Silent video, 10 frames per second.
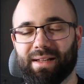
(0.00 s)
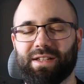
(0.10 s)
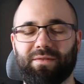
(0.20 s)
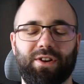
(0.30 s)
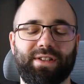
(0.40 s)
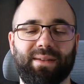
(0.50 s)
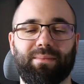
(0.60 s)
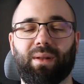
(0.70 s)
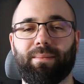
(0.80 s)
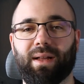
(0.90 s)
It's a very
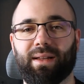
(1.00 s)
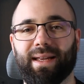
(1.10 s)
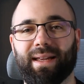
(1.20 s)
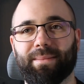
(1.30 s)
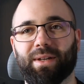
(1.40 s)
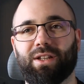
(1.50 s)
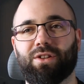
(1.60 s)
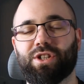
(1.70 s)
simple building, but you